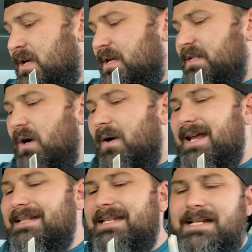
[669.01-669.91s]
so
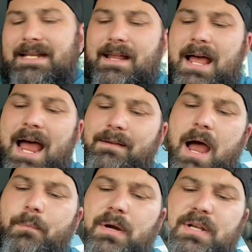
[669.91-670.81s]
it doesn't, I,
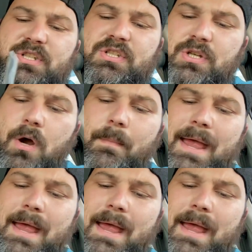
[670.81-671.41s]
I would assume